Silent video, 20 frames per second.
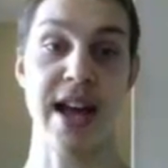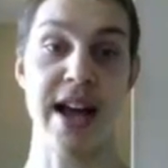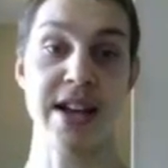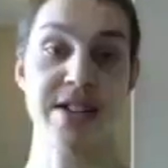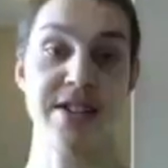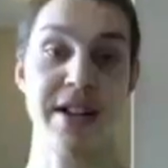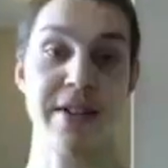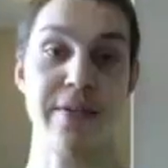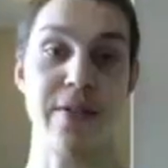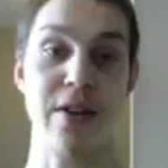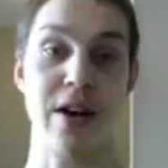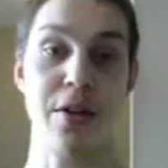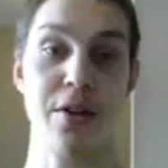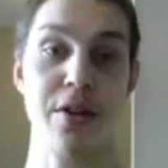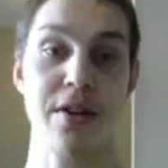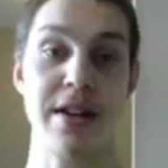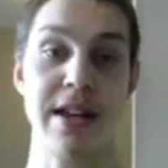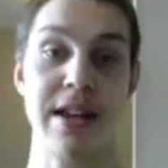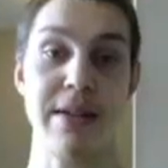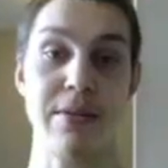Ask thy
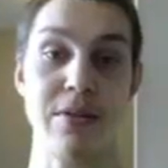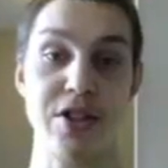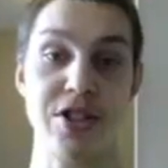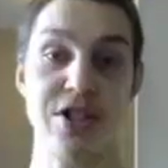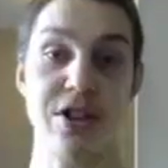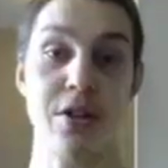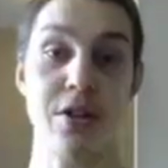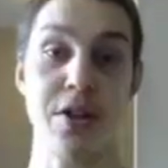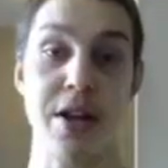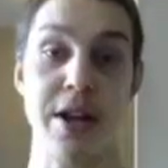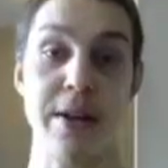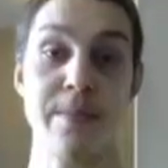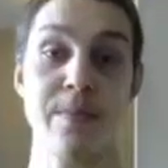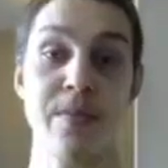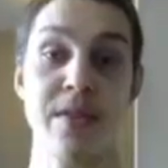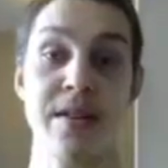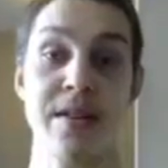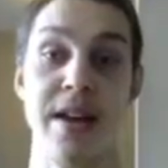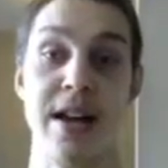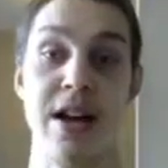father, and he will show thee,
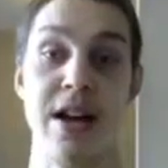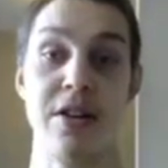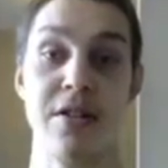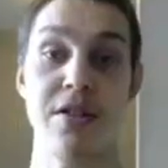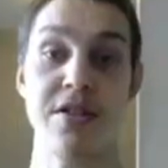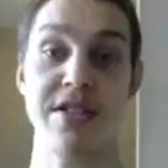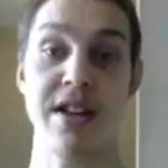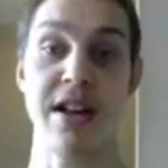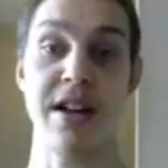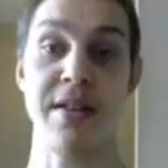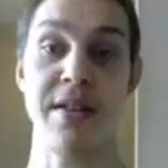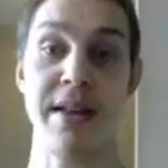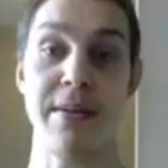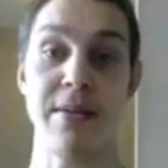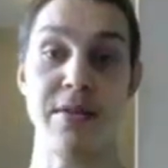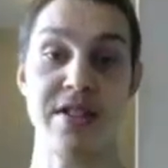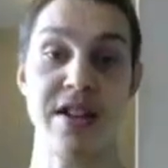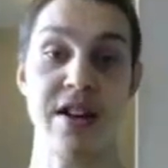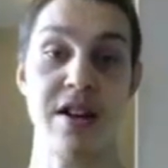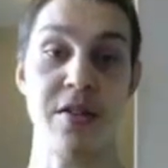thy elders, and they
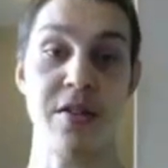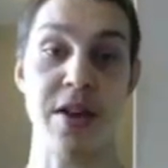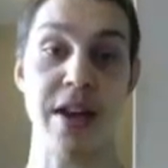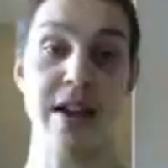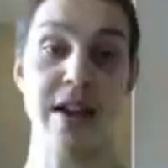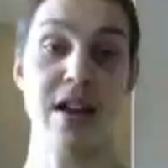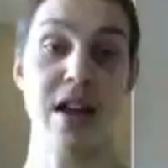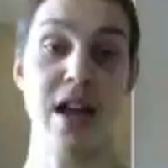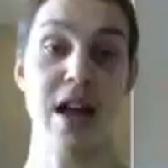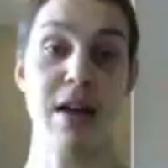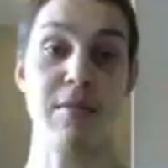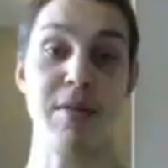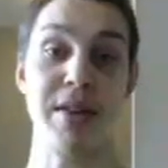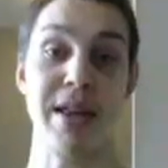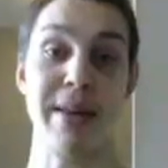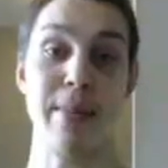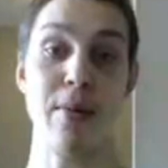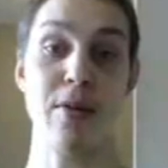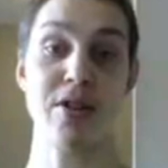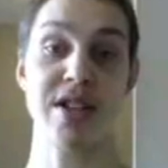will tell thee, when
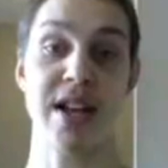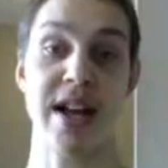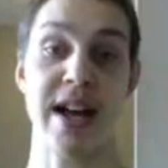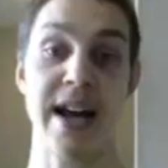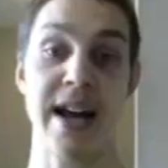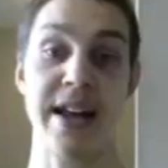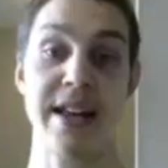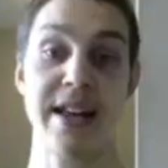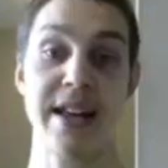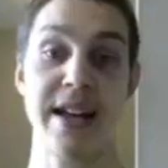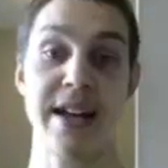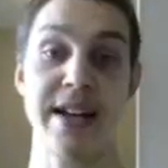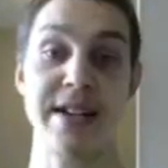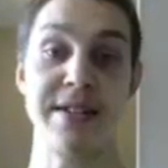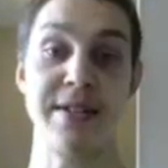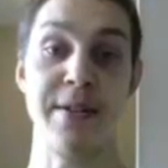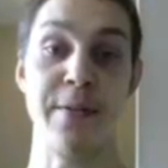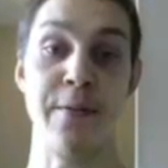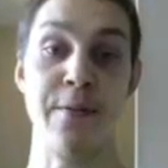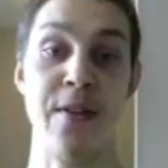the Most High
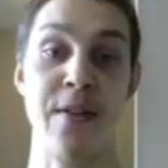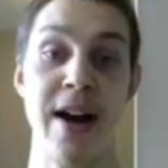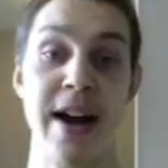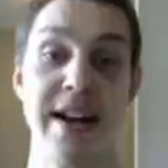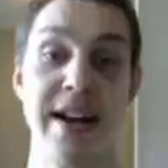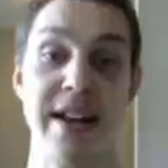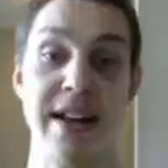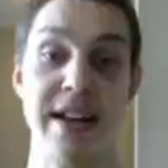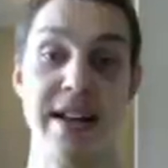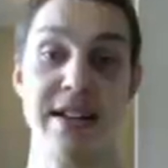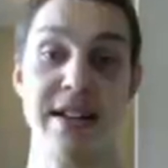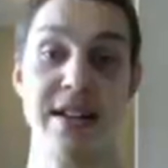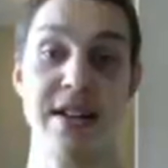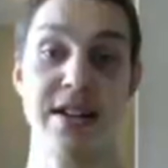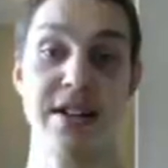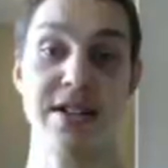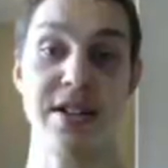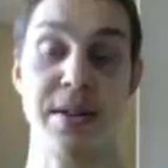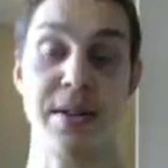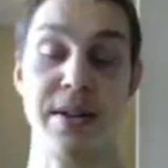divided
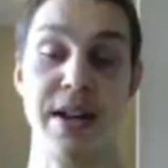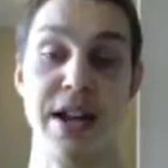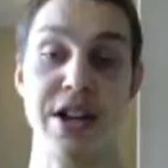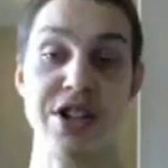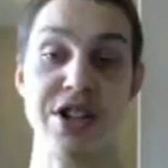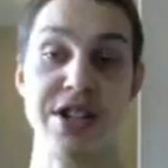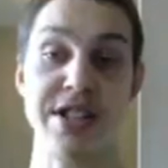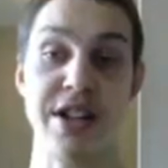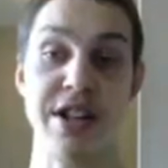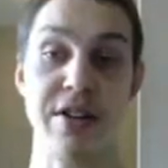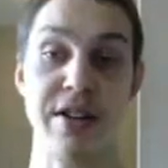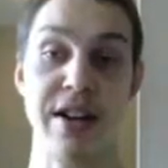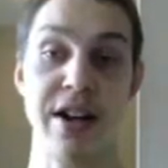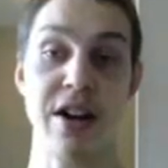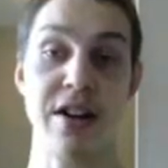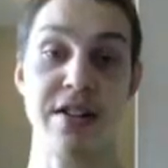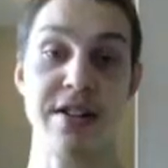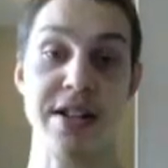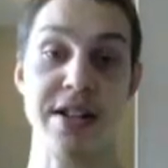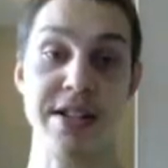to the nations their
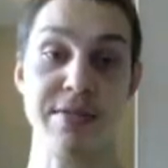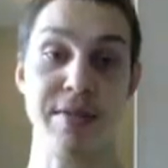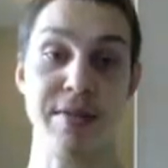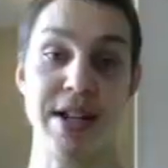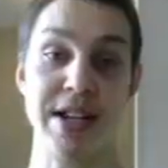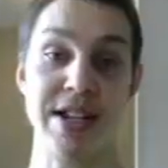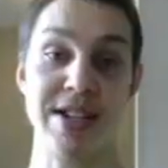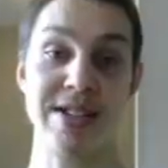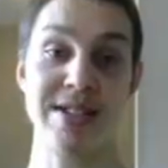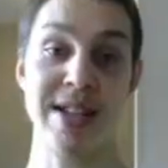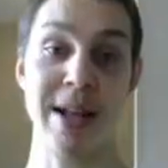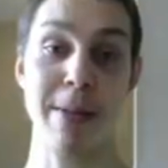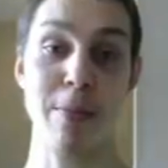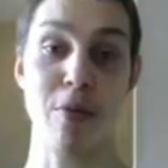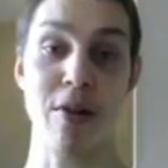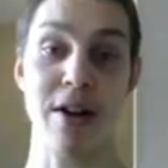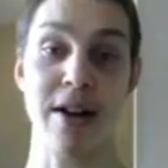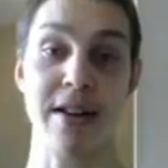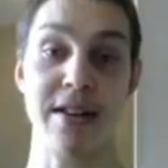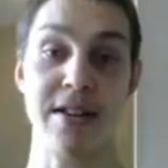inheritance, when he
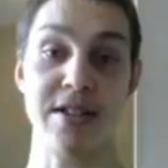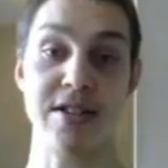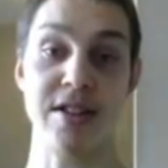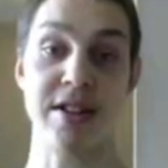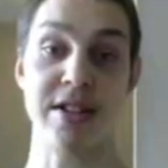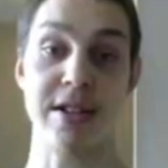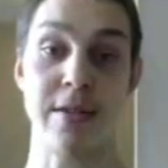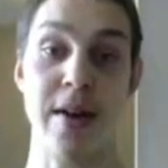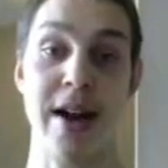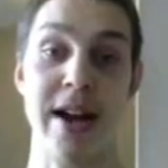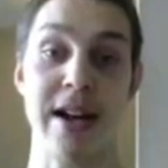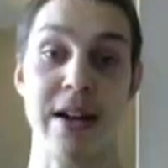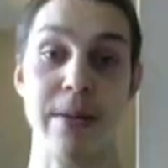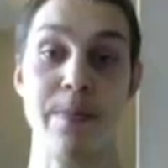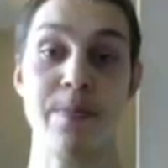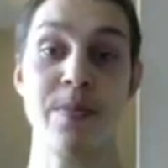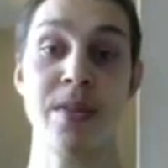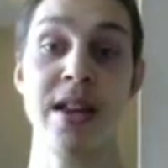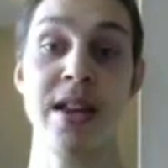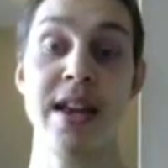separated the sons of
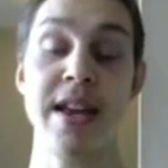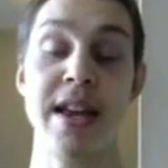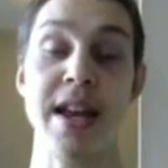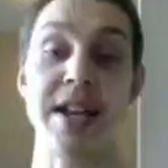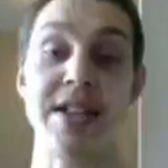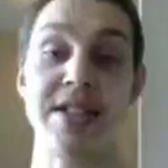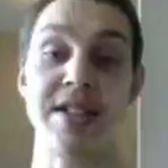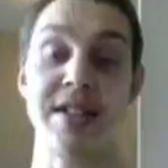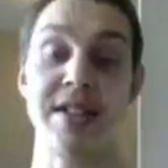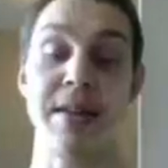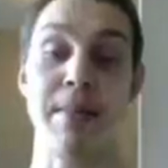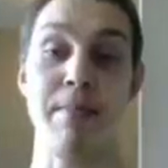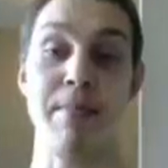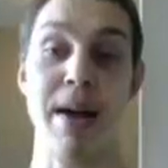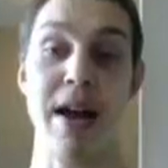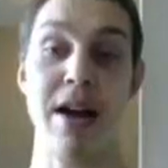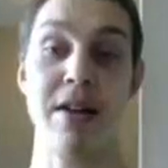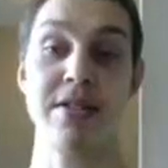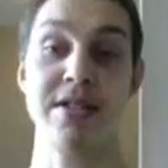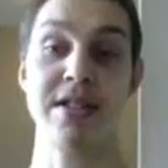Adam, he set the
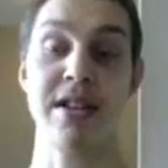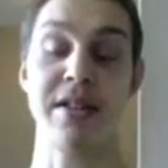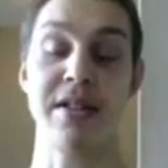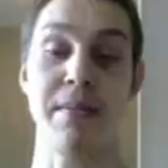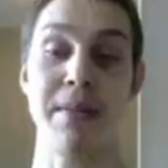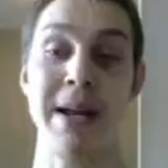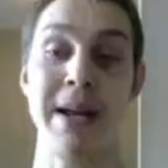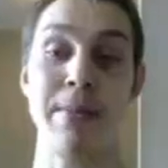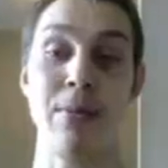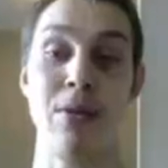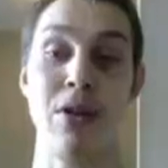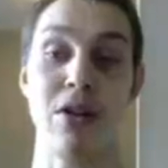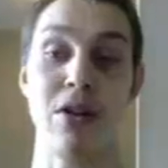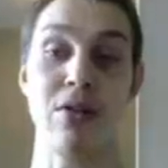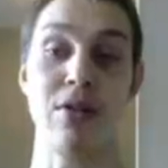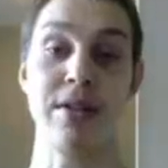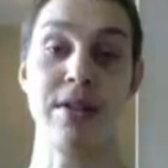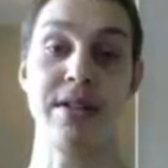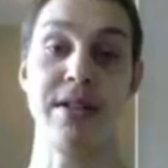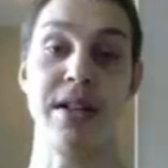bounds of the people
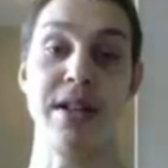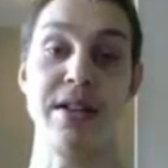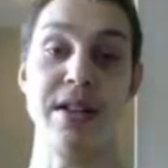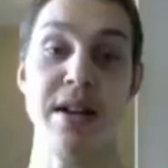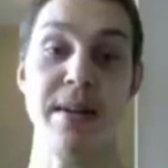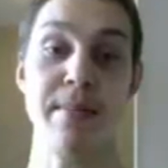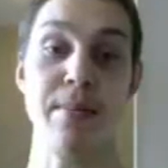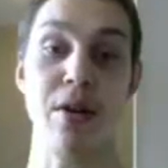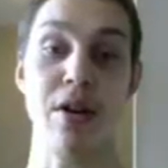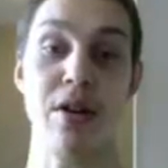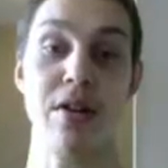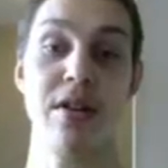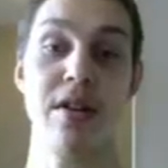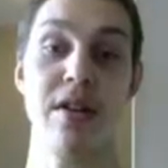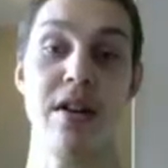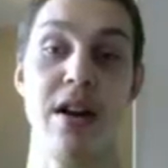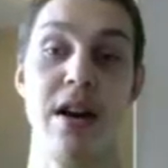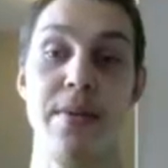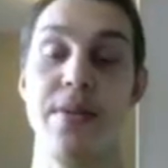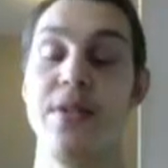according to the number
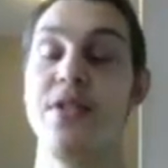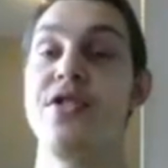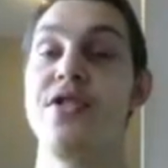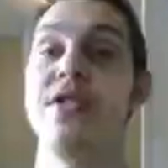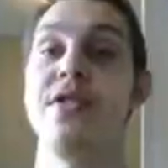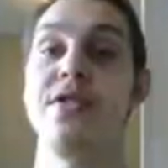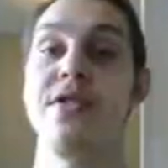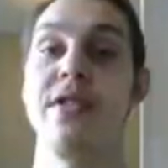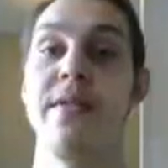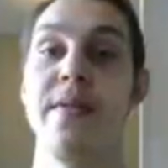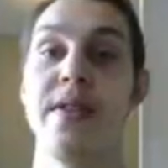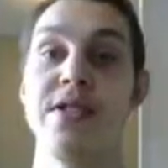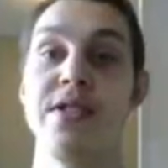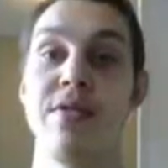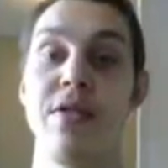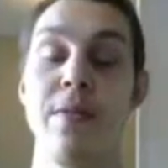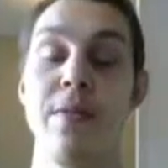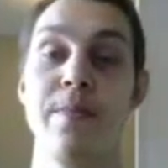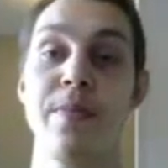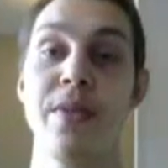of the children of
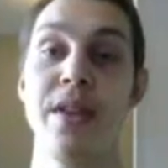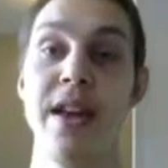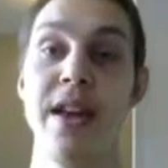Israel."